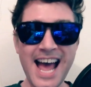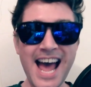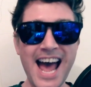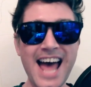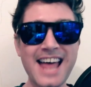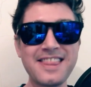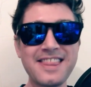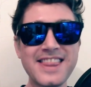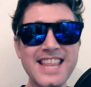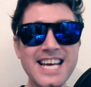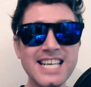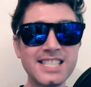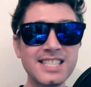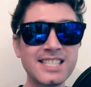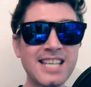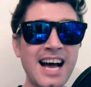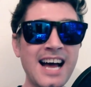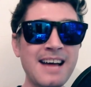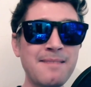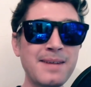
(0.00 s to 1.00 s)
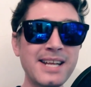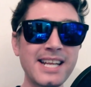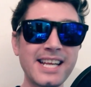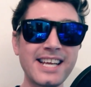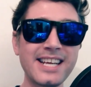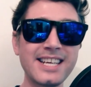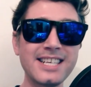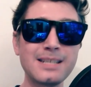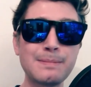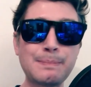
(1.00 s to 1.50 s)
and this time it
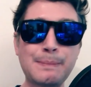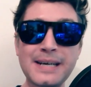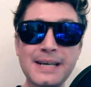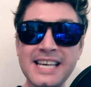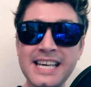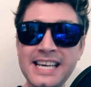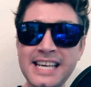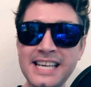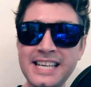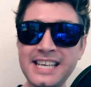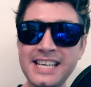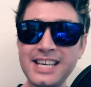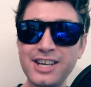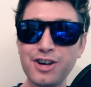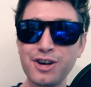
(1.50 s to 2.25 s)
is Bikini